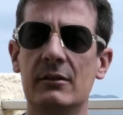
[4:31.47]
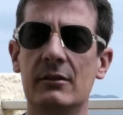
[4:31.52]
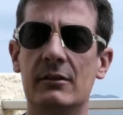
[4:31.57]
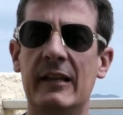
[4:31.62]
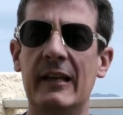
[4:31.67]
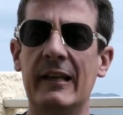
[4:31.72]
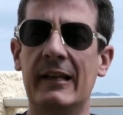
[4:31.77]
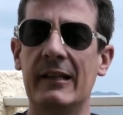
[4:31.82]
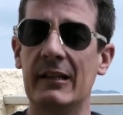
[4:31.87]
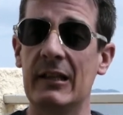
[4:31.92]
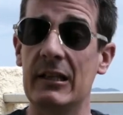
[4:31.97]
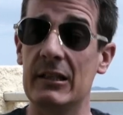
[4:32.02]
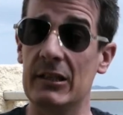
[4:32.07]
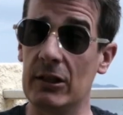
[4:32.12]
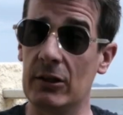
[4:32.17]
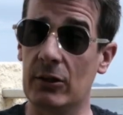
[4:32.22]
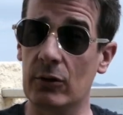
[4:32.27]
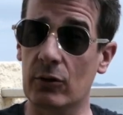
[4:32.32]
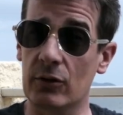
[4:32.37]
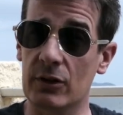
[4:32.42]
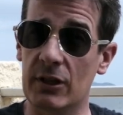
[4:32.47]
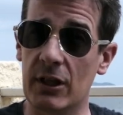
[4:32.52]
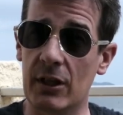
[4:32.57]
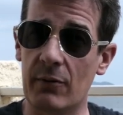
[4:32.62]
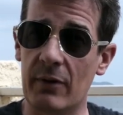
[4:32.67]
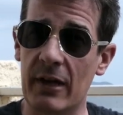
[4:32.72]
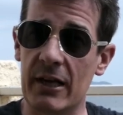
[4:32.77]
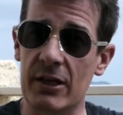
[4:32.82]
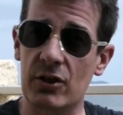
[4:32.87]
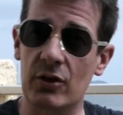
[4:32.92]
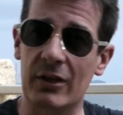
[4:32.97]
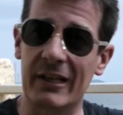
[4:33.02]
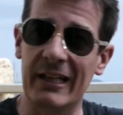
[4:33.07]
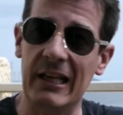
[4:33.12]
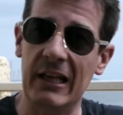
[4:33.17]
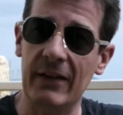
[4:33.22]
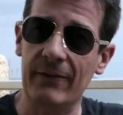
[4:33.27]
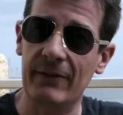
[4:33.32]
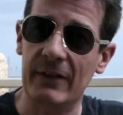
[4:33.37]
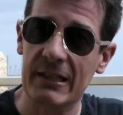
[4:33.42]
taking this into consideration,
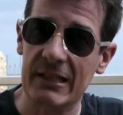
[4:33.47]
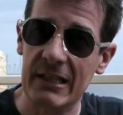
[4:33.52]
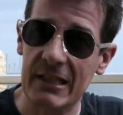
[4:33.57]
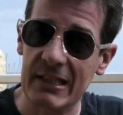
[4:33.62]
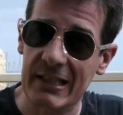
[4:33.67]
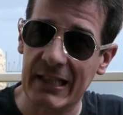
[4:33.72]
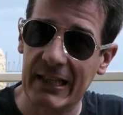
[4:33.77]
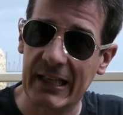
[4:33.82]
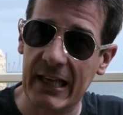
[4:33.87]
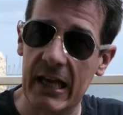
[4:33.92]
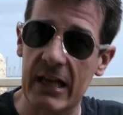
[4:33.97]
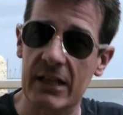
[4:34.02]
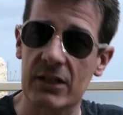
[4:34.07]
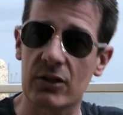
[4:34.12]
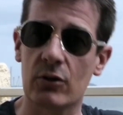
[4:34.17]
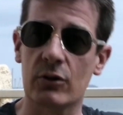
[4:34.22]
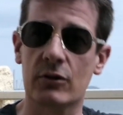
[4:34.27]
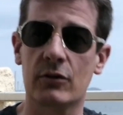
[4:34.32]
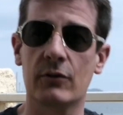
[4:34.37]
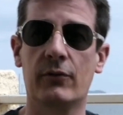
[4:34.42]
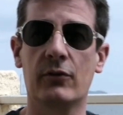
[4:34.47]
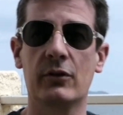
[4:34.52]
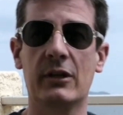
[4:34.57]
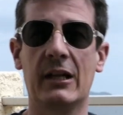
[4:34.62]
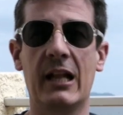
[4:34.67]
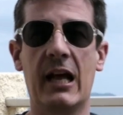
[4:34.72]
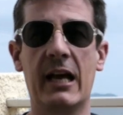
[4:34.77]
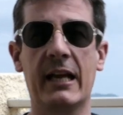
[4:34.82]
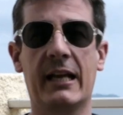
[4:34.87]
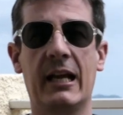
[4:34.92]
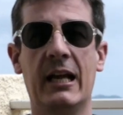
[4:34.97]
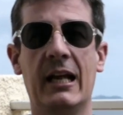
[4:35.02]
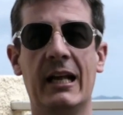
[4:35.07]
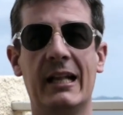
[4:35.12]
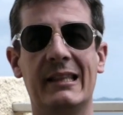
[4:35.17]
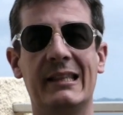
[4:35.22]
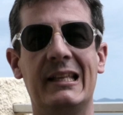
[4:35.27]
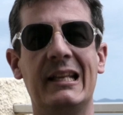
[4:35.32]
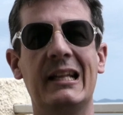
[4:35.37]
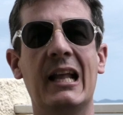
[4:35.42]
if this is the case also for the Leica
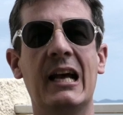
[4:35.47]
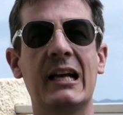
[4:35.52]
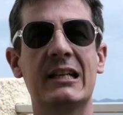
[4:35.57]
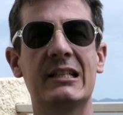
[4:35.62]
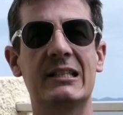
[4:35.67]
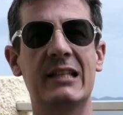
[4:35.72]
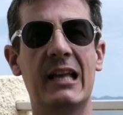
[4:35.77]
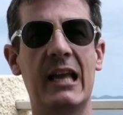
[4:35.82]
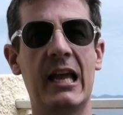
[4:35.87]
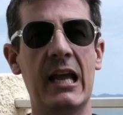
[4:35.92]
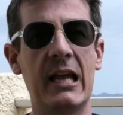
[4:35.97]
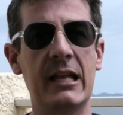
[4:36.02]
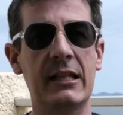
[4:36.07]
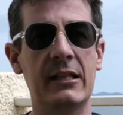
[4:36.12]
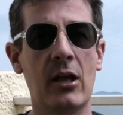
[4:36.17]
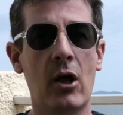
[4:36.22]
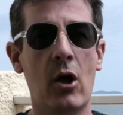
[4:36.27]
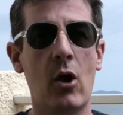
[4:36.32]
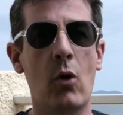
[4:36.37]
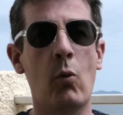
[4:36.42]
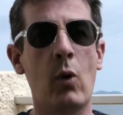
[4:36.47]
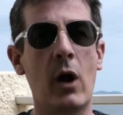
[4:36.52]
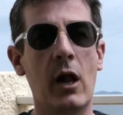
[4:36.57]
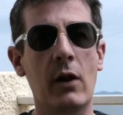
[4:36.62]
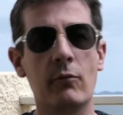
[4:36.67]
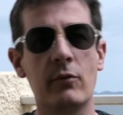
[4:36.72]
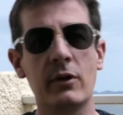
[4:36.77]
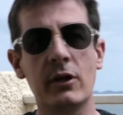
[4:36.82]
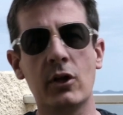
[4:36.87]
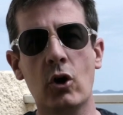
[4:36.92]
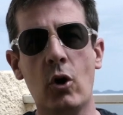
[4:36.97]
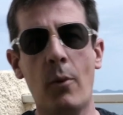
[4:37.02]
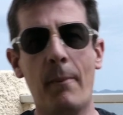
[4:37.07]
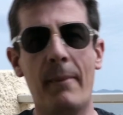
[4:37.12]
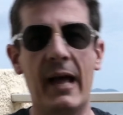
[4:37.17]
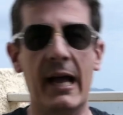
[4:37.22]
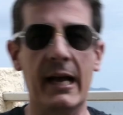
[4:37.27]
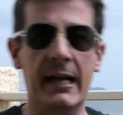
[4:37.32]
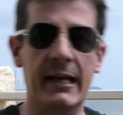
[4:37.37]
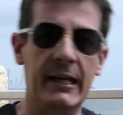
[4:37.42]
D-Lux 8, well, we go
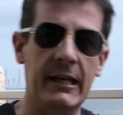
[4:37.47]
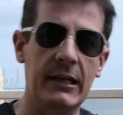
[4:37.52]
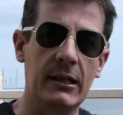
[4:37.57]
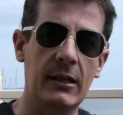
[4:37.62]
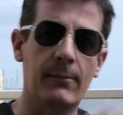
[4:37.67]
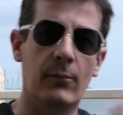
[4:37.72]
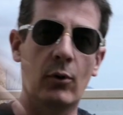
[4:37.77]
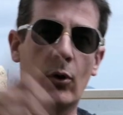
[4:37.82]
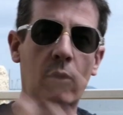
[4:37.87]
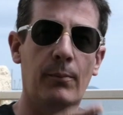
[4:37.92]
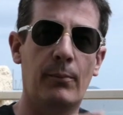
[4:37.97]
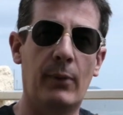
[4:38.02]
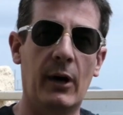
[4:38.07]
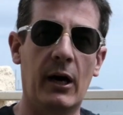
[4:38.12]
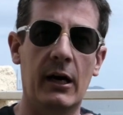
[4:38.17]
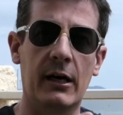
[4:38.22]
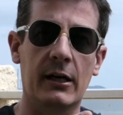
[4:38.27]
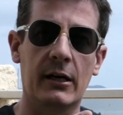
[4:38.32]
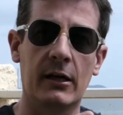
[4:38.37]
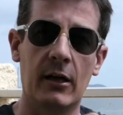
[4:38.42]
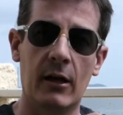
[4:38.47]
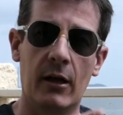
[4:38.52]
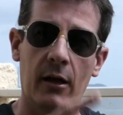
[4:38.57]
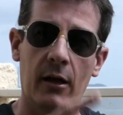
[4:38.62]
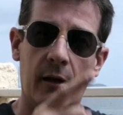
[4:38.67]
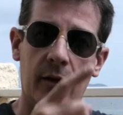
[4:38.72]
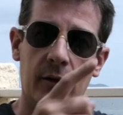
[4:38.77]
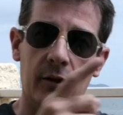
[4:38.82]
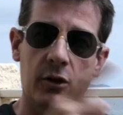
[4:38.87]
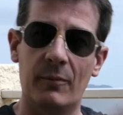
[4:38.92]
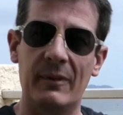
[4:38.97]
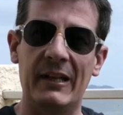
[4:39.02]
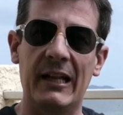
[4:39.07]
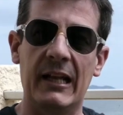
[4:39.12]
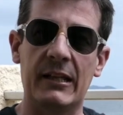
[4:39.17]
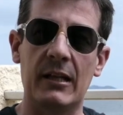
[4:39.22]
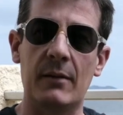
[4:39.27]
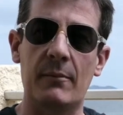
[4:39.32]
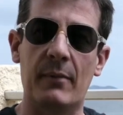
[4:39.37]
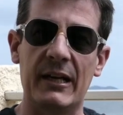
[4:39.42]
back in the ballpark
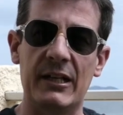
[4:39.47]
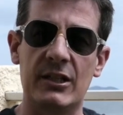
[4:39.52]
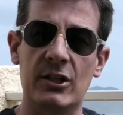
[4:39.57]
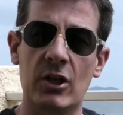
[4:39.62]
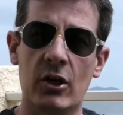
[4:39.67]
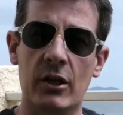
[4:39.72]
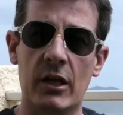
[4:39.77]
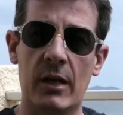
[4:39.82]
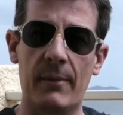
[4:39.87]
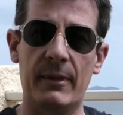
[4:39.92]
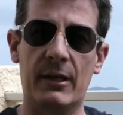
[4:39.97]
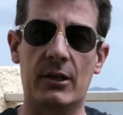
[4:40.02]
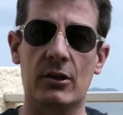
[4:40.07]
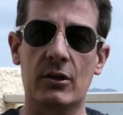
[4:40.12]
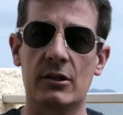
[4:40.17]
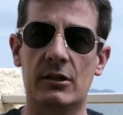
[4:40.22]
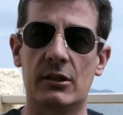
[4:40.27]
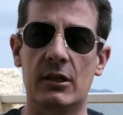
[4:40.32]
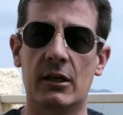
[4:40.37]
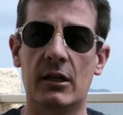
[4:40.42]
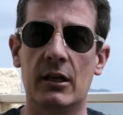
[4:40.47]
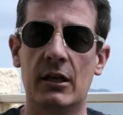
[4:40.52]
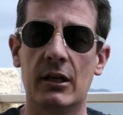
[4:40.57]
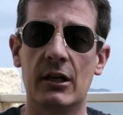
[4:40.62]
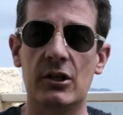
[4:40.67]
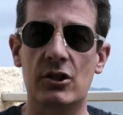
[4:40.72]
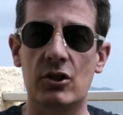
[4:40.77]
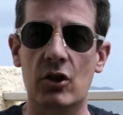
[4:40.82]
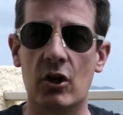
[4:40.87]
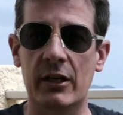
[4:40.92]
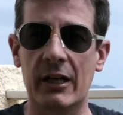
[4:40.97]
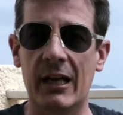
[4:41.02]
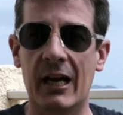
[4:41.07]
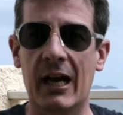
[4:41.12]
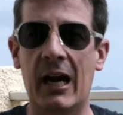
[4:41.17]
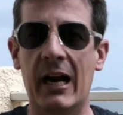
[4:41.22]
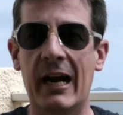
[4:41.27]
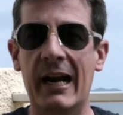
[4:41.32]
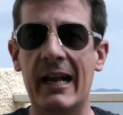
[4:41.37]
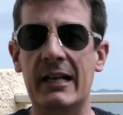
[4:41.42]
dominated by Sony, because the Sony
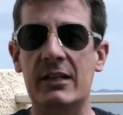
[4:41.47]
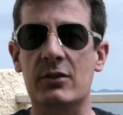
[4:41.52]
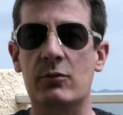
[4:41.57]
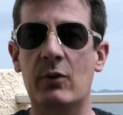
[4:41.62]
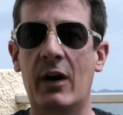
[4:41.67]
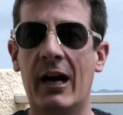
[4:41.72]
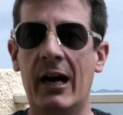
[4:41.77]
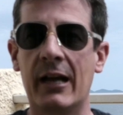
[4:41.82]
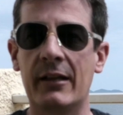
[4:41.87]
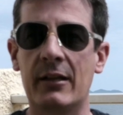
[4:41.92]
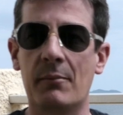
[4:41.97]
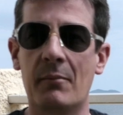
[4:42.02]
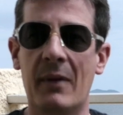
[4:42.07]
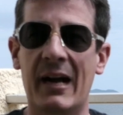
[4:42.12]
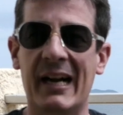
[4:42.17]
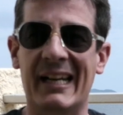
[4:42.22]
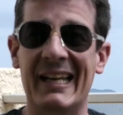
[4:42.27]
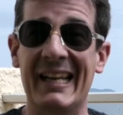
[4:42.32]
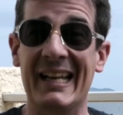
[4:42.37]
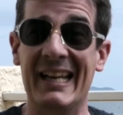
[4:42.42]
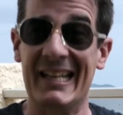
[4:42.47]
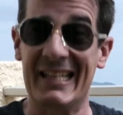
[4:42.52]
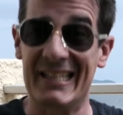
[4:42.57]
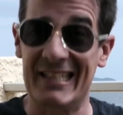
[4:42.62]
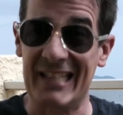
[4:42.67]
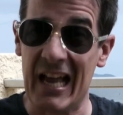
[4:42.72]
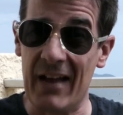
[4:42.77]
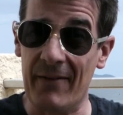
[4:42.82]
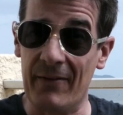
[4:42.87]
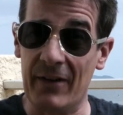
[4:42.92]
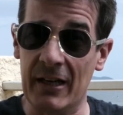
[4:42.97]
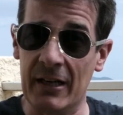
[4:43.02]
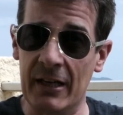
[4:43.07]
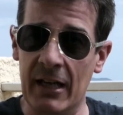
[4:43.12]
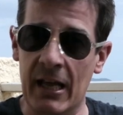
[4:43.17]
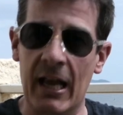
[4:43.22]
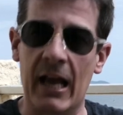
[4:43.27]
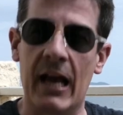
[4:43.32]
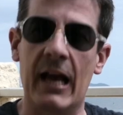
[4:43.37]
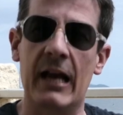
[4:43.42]
RX100 Mark VII
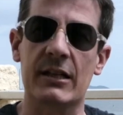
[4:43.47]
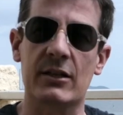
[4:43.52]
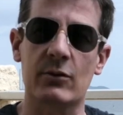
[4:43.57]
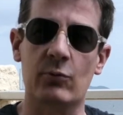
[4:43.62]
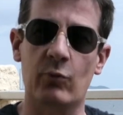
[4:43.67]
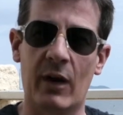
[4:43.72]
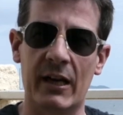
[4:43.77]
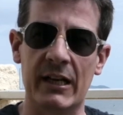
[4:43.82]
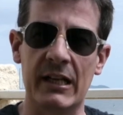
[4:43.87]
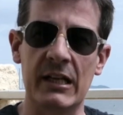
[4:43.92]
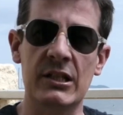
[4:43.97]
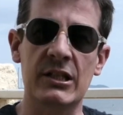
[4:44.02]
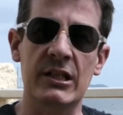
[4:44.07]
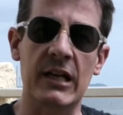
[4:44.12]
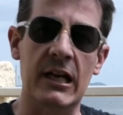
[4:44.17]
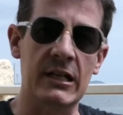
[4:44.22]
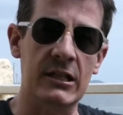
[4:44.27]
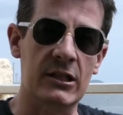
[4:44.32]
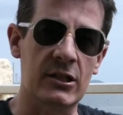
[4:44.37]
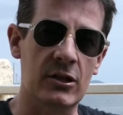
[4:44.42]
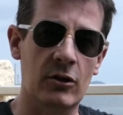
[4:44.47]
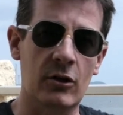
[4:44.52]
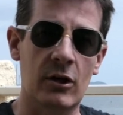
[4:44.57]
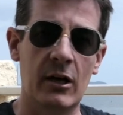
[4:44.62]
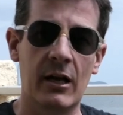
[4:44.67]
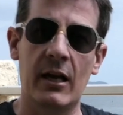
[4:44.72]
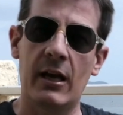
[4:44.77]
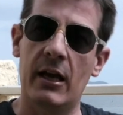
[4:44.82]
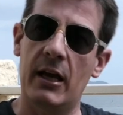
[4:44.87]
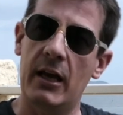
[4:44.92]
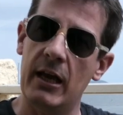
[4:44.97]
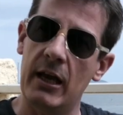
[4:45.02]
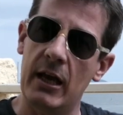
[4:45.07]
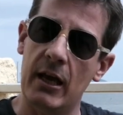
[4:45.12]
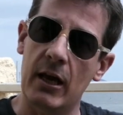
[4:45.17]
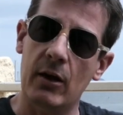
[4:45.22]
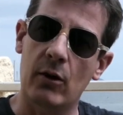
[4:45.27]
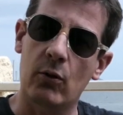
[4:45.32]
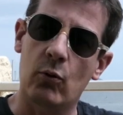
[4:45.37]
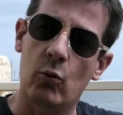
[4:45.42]
has a 1-inch sensor,
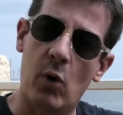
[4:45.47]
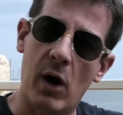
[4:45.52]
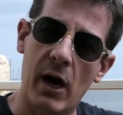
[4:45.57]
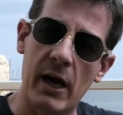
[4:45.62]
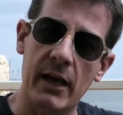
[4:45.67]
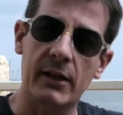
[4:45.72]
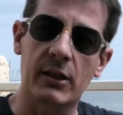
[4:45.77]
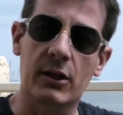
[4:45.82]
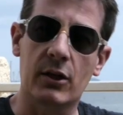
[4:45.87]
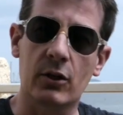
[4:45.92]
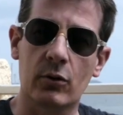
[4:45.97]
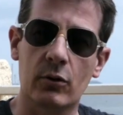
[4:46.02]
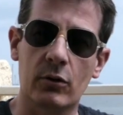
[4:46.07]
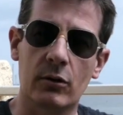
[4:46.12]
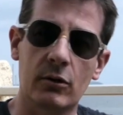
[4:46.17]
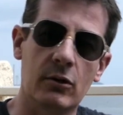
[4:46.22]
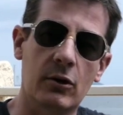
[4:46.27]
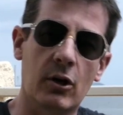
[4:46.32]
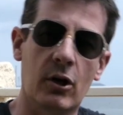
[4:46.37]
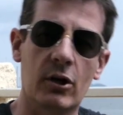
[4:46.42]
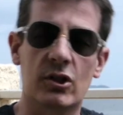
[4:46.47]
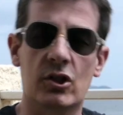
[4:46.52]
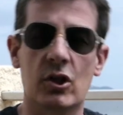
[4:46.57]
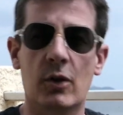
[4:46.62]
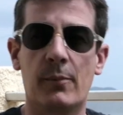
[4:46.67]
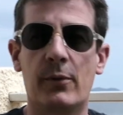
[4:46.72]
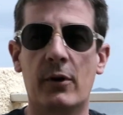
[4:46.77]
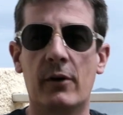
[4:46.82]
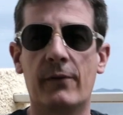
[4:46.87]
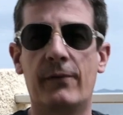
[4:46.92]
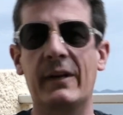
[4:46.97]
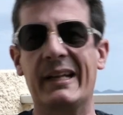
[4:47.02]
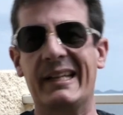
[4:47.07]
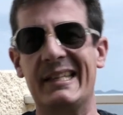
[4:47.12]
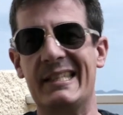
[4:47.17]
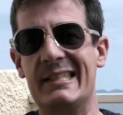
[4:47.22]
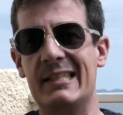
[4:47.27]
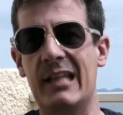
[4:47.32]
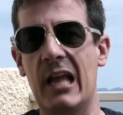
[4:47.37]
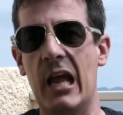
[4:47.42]
a quite good, not so perfect
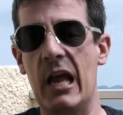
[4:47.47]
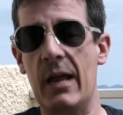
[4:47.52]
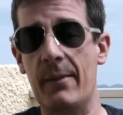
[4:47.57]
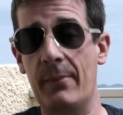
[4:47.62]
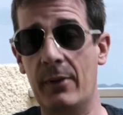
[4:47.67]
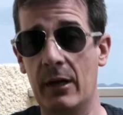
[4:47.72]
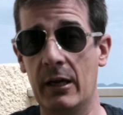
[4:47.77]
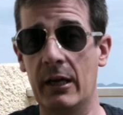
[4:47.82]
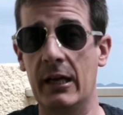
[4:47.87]
Stabe.